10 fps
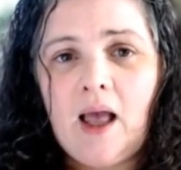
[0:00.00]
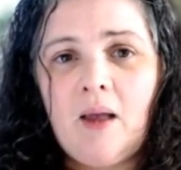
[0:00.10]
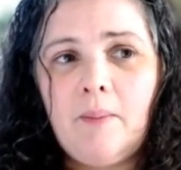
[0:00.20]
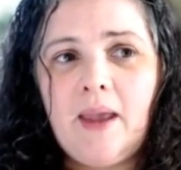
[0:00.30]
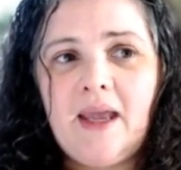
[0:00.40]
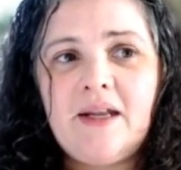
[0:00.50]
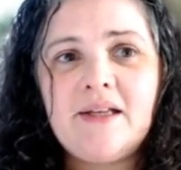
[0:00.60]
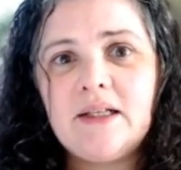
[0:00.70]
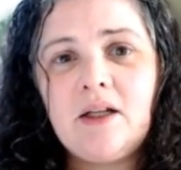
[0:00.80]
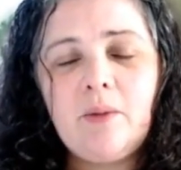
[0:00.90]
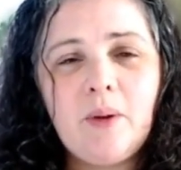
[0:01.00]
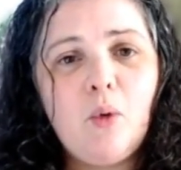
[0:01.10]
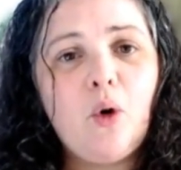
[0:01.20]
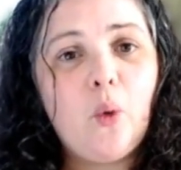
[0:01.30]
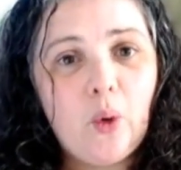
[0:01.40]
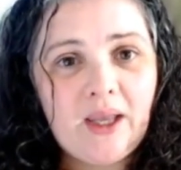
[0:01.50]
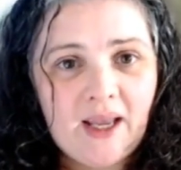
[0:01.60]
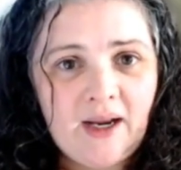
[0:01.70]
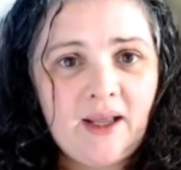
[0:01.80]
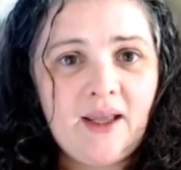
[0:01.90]
It is a little bit more
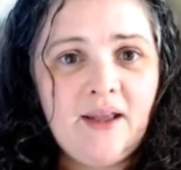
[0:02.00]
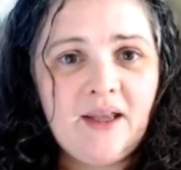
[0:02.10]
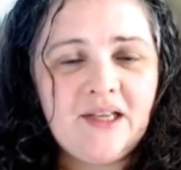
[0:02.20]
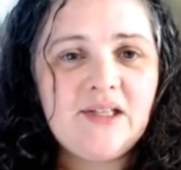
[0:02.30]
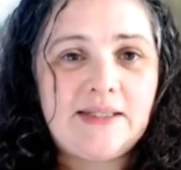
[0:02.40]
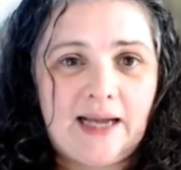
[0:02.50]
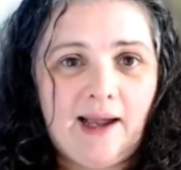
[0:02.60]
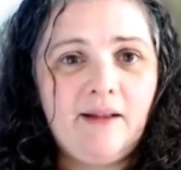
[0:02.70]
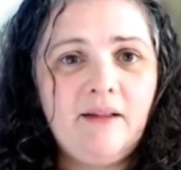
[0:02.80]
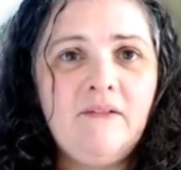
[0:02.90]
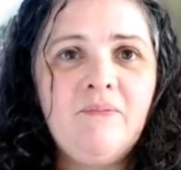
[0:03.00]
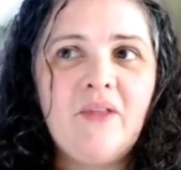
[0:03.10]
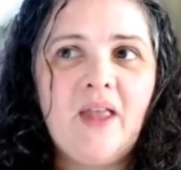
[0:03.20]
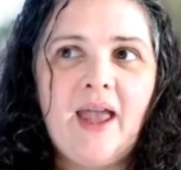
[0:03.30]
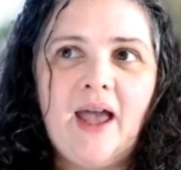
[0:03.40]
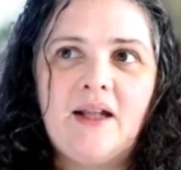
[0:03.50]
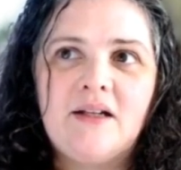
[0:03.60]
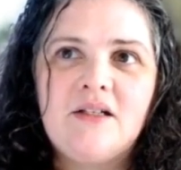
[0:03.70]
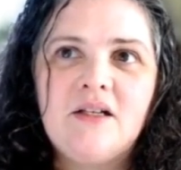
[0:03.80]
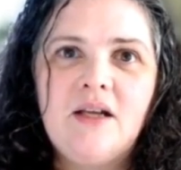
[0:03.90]
organic in style,
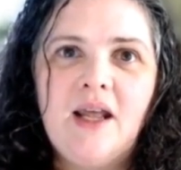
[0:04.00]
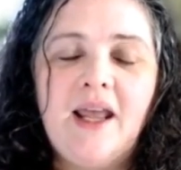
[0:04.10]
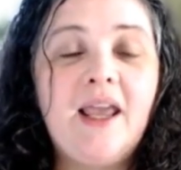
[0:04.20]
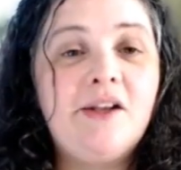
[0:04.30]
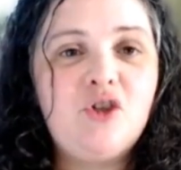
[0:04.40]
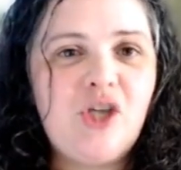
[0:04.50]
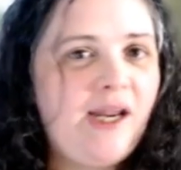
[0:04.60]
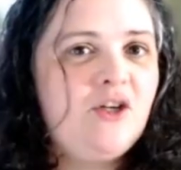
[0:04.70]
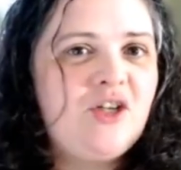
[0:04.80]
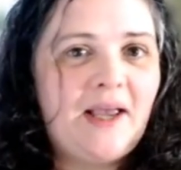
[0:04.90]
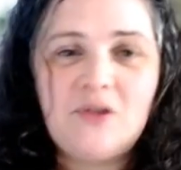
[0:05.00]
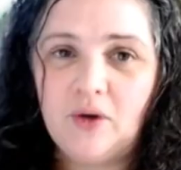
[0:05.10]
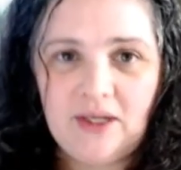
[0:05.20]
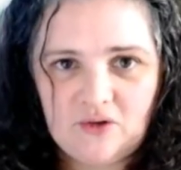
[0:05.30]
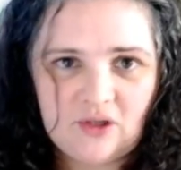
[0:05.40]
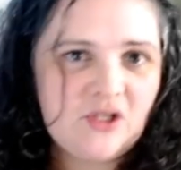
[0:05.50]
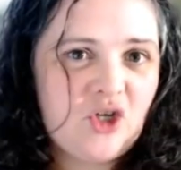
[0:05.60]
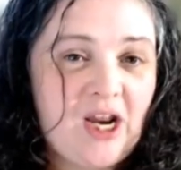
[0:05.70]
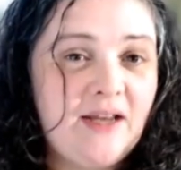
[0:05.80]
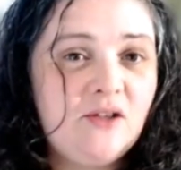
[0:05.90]
and it can change as your
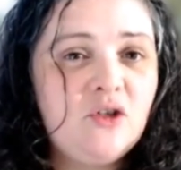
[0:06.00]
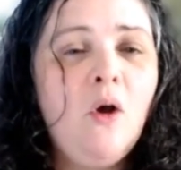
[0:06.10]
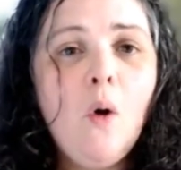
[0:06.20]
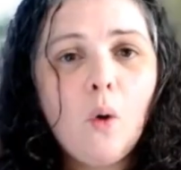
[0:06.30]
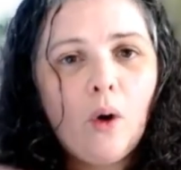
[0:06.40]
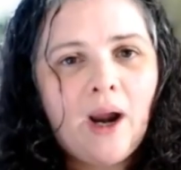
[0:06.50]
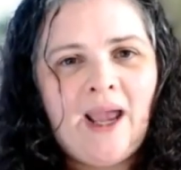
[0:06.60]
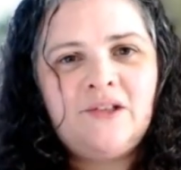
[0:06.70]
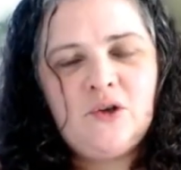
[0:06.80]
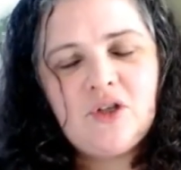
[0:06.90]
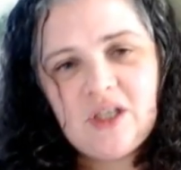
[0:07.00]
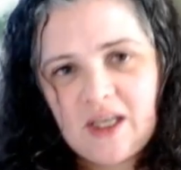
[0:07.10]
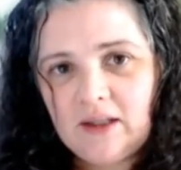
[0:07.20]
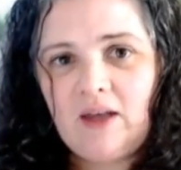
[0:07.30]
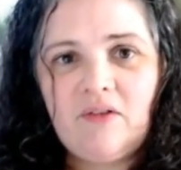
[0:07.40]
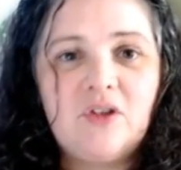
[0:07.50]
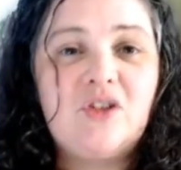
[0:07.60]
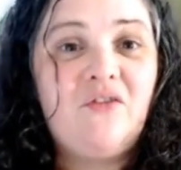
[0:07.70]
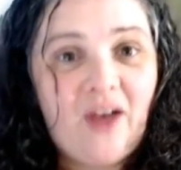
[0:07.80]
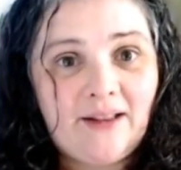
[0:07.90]
interests change or as your skill level
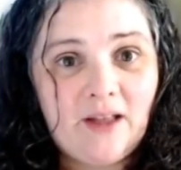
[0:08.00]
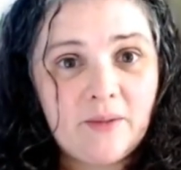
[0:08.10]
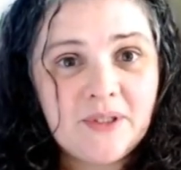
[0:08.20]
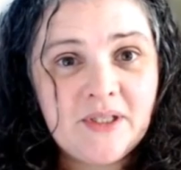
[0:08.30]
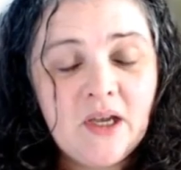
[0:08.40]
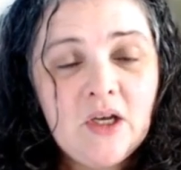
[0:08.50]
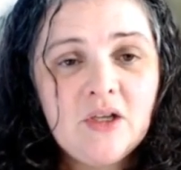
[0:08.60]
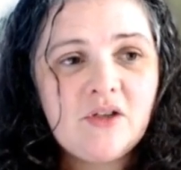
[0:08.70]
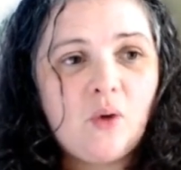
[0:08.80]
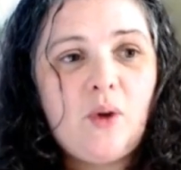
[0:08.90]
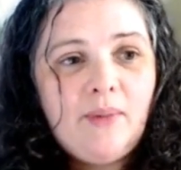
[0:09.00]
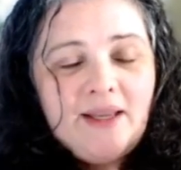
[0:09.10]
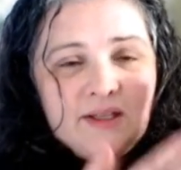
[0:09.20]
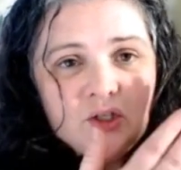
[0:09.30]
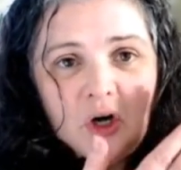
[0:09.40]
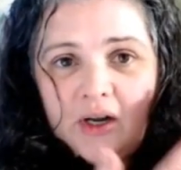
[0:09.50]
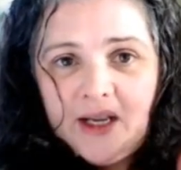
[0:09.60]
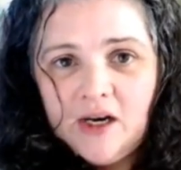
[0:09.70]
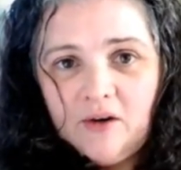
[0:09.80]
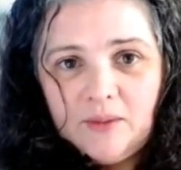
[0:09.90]
develops. So we might start
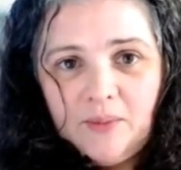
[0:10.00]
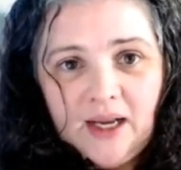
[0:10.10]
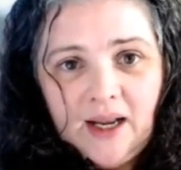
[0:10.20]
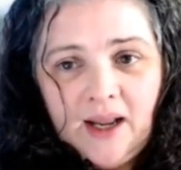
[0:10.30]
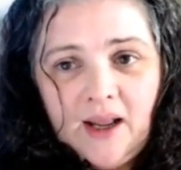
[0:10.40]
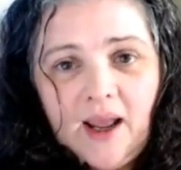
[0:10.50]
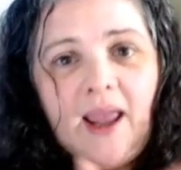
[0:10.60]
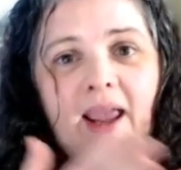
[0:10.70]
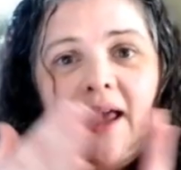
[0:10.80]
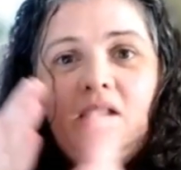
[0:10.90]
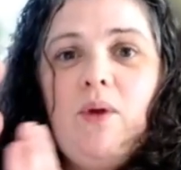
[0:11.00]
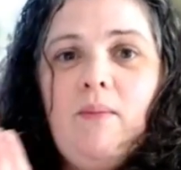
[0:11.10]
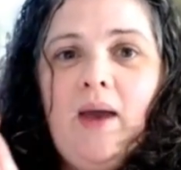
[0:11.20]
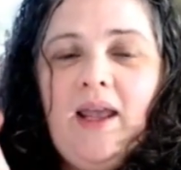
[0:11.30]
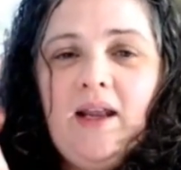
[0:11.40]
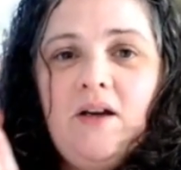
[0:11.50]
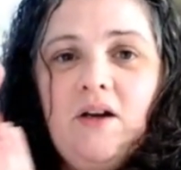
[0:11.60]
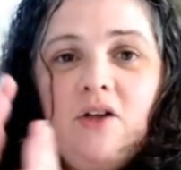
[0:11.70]
here at the beginning, and we might